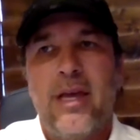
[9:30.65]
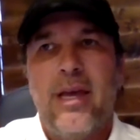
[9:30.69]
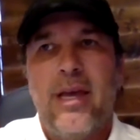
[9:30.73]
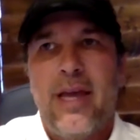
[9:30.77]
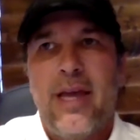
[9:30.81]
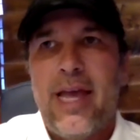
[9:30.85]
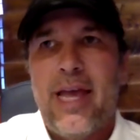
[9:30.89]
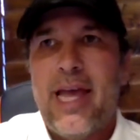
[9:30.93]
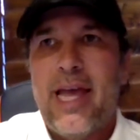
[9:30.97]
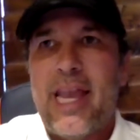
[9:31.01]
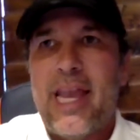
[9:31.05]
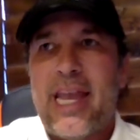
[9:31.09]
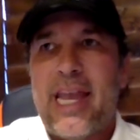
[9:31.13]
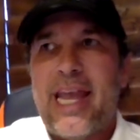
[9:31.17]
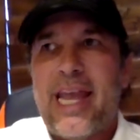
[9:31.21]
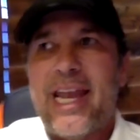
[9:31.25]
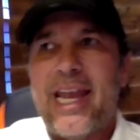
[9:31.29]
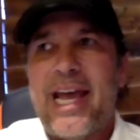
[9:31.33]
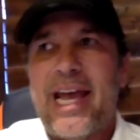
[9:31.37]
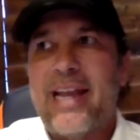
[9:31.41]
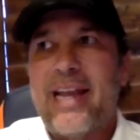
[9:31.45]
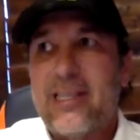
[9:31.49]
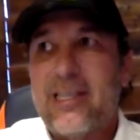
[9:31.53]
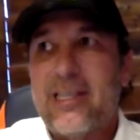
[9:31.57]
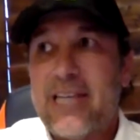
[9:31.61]
And
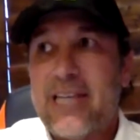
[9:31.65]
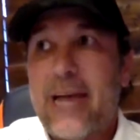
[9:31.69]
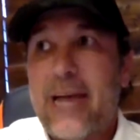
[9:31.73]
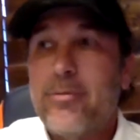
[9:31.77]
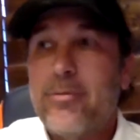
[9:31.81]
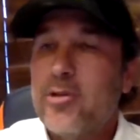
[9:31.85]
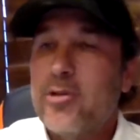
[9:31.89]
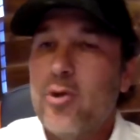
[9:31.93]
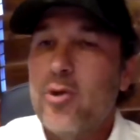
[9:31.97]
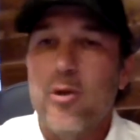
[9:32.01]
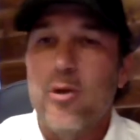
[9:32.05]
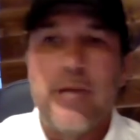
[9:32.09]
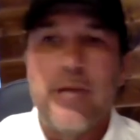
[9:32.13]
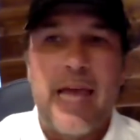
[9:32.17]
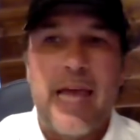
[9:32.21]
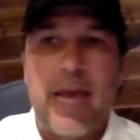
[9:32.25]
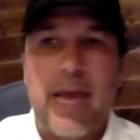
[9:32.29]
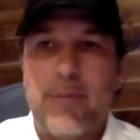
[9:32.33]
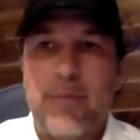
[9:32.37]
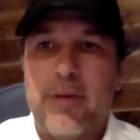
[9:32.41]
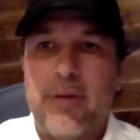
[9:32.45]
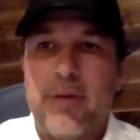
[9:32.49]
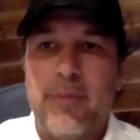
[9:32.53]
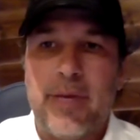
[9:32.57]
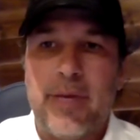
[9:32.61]
that has absolutely
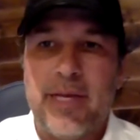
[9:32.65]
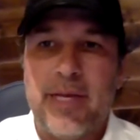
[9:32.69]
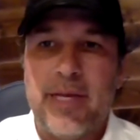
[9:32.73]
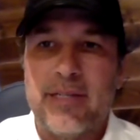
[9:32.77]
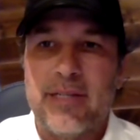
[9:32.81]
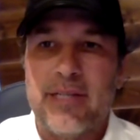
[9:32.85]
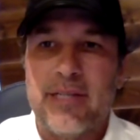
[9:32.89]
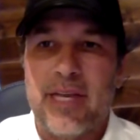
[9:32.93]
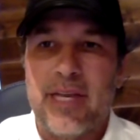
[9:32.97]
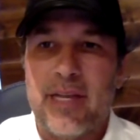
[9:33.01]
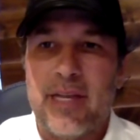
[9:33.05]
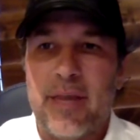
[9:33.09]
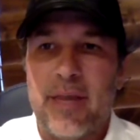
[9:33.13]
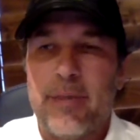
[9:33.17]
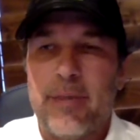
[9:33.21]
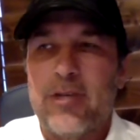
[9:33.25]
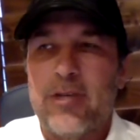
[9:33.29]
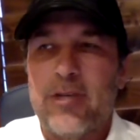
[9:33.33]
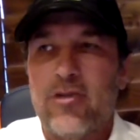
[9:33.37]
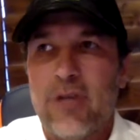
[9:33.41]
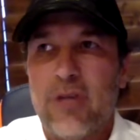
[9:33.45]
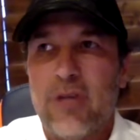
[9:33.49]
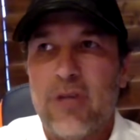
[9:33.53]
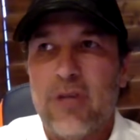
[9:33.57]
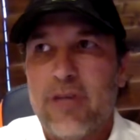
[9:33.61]
happened to me, is that I've been
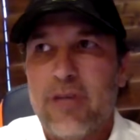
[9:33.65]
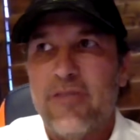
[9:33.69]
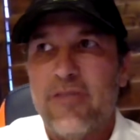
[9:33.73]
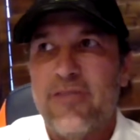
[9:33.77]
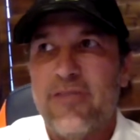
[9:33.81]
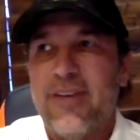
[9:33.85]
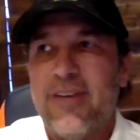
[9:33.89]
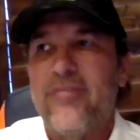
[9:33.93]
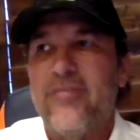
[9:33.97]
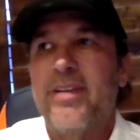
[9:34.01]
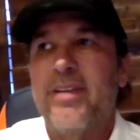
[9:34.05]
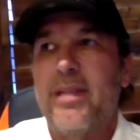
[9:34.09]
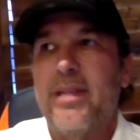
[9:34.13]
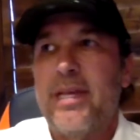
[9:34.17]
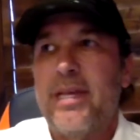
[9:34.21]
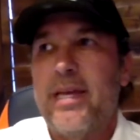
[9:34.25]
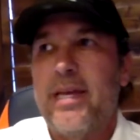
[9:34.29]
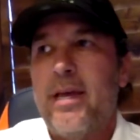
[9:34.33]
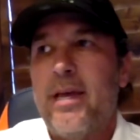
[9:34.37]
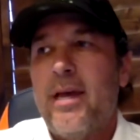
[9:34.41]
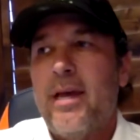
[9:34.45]
dreaming vividly.